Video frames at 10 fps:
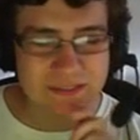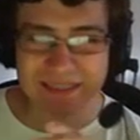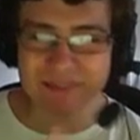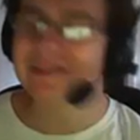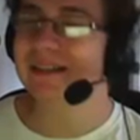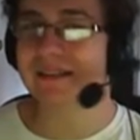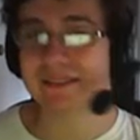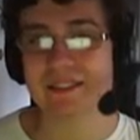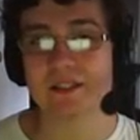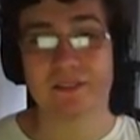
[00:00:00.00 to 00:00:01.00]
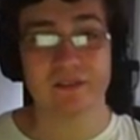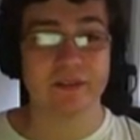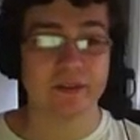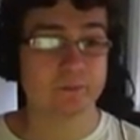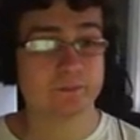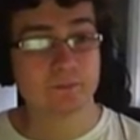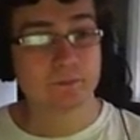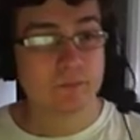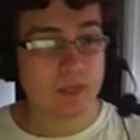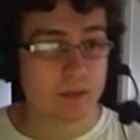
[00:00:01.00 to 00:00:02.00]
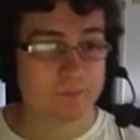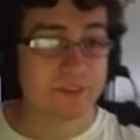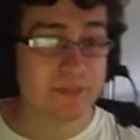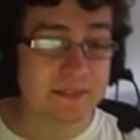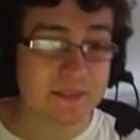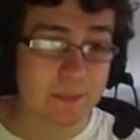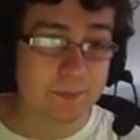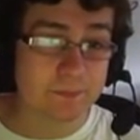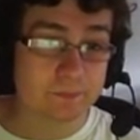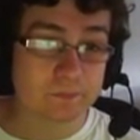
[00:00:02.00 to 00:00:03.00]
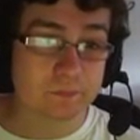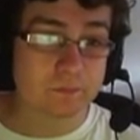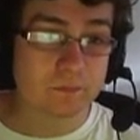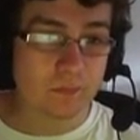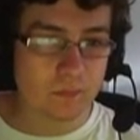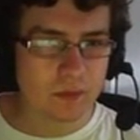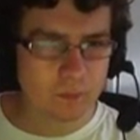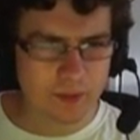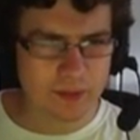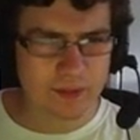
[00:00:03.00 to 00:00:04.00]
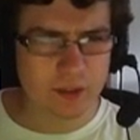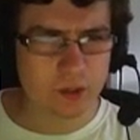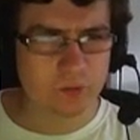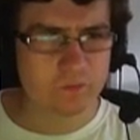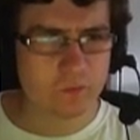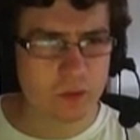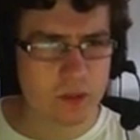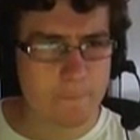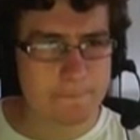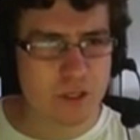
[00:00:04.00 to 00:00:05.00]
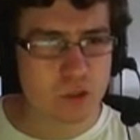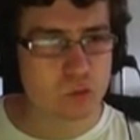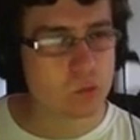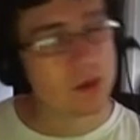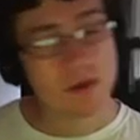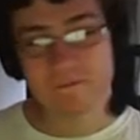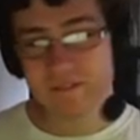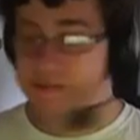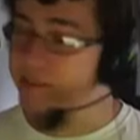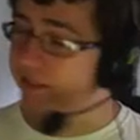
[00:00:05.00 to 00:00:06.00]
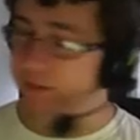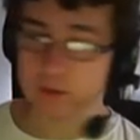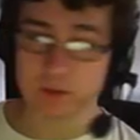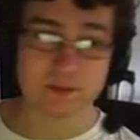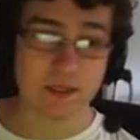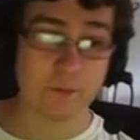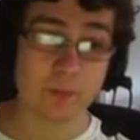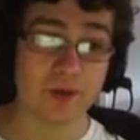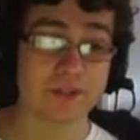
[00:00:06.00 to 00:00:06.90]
Swords Dance really takes care of everything. So next up, we're gonna go for Victini, of course.